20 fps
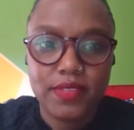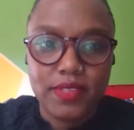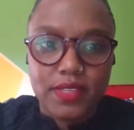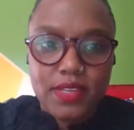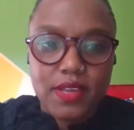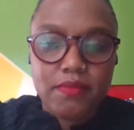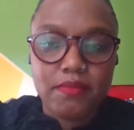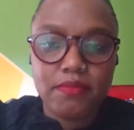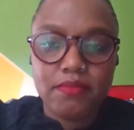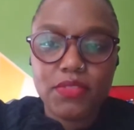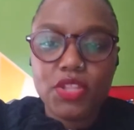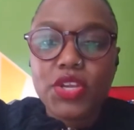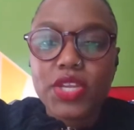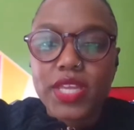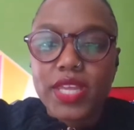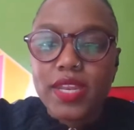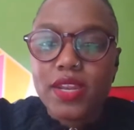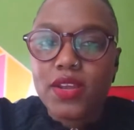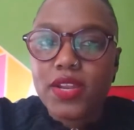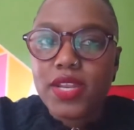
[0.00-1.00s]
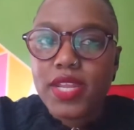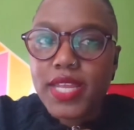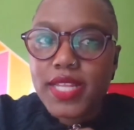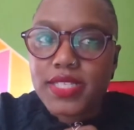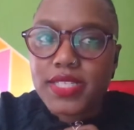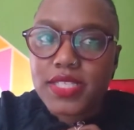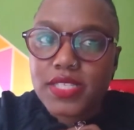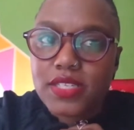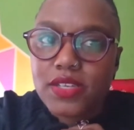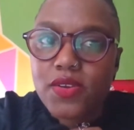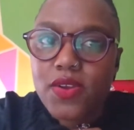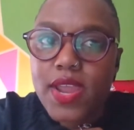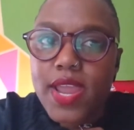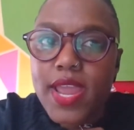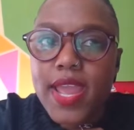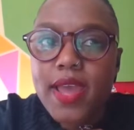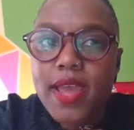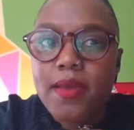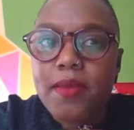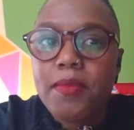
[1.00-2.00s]
I'm looking on
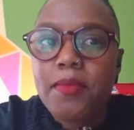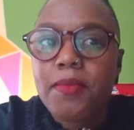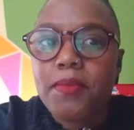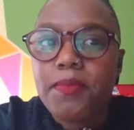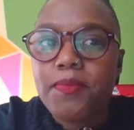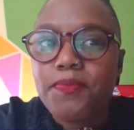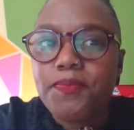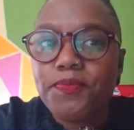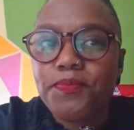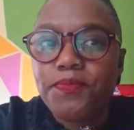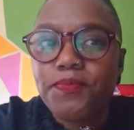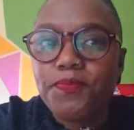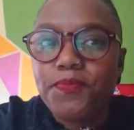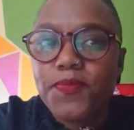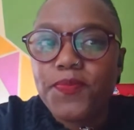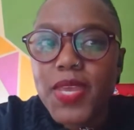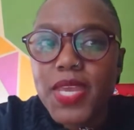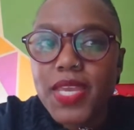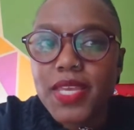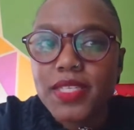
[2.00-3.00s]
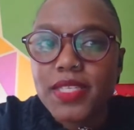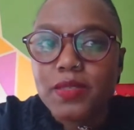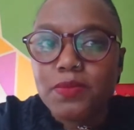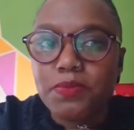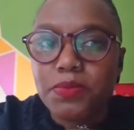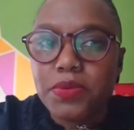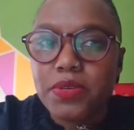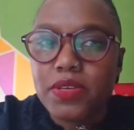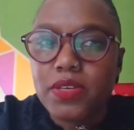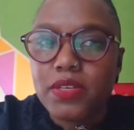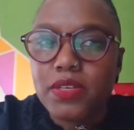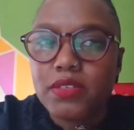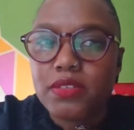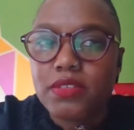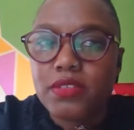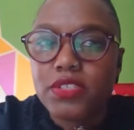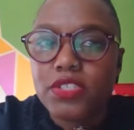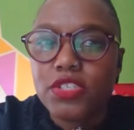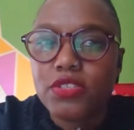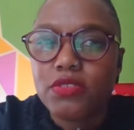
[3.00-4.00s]
Instagram, Facebook,
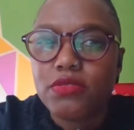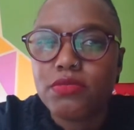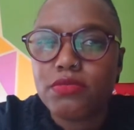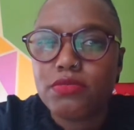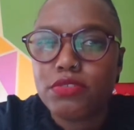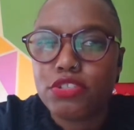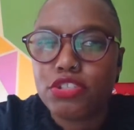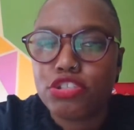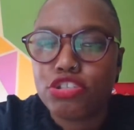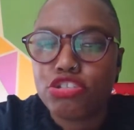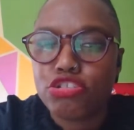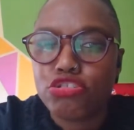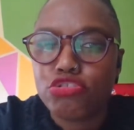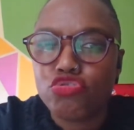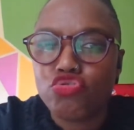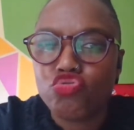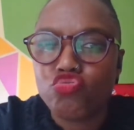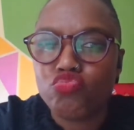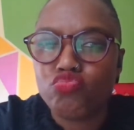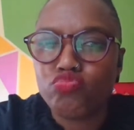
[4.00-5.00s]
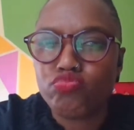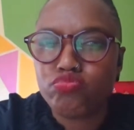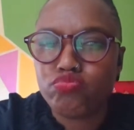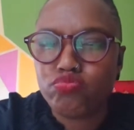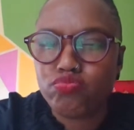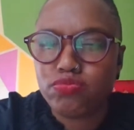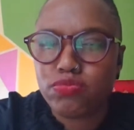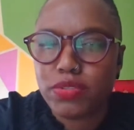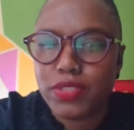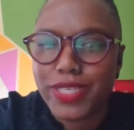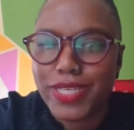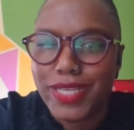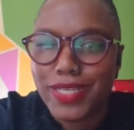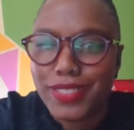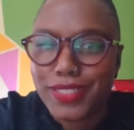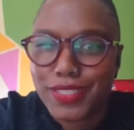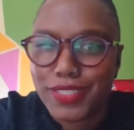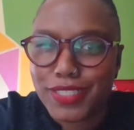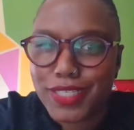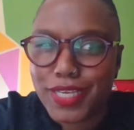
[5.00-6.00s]
YouTube,
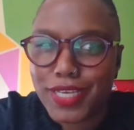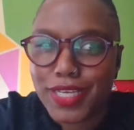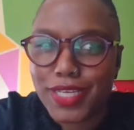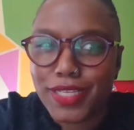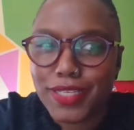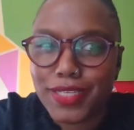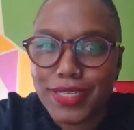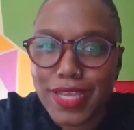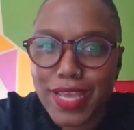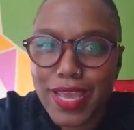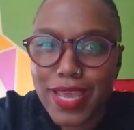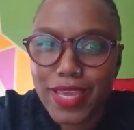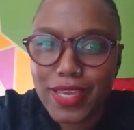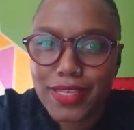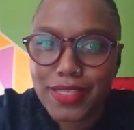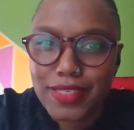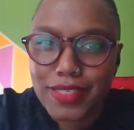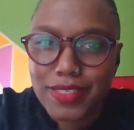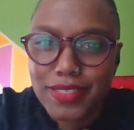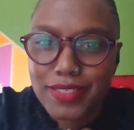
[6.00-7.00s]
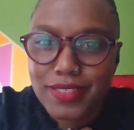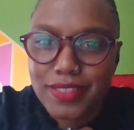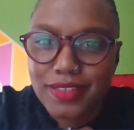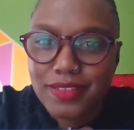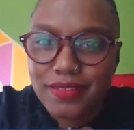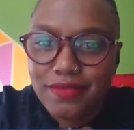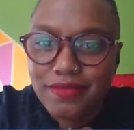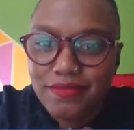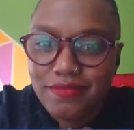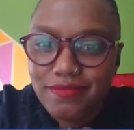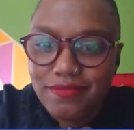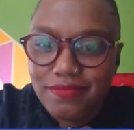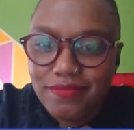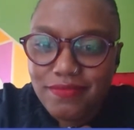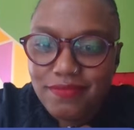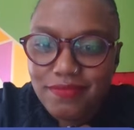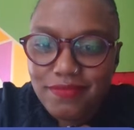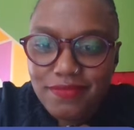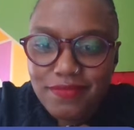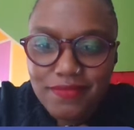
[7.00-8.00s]
LinkedIn, X.
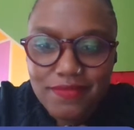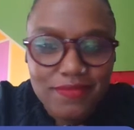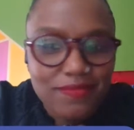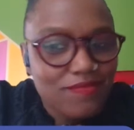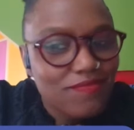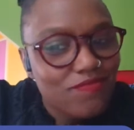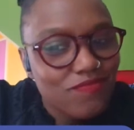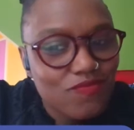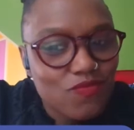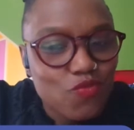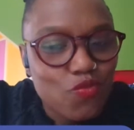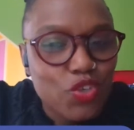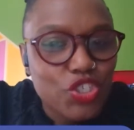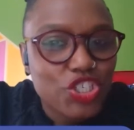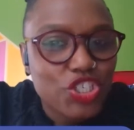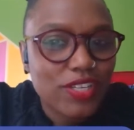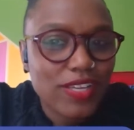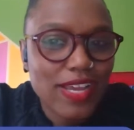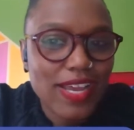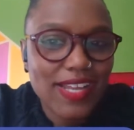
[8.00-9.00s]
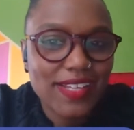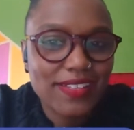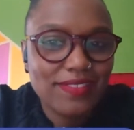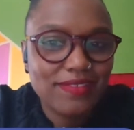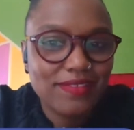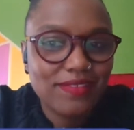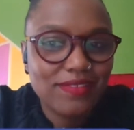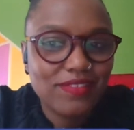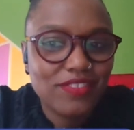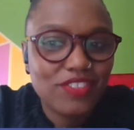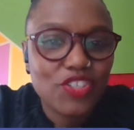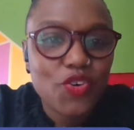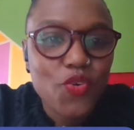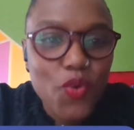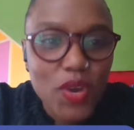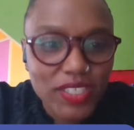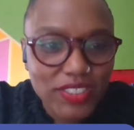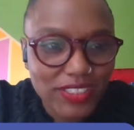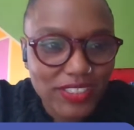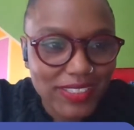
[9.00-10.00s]
What you got? No
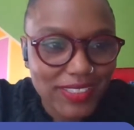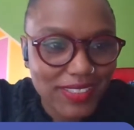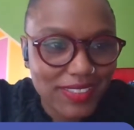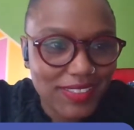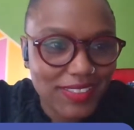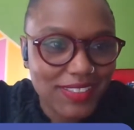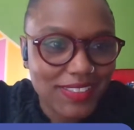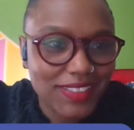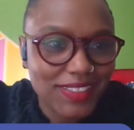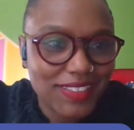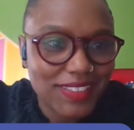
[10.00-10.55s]
questions?